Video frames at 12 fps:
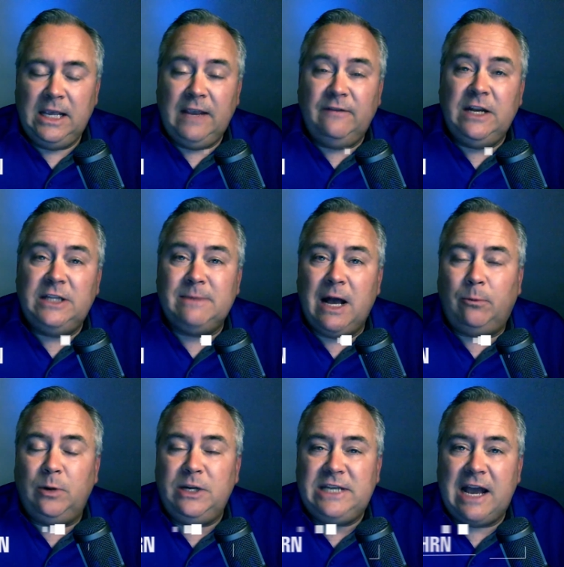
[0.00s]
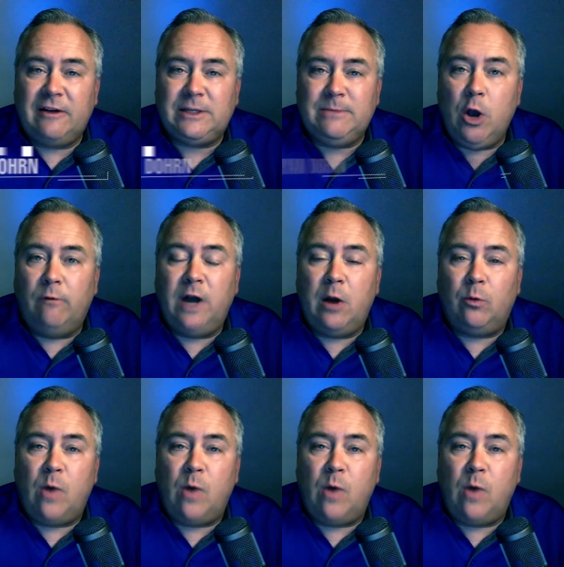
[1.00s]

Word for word: If you need some help, reach out to me over at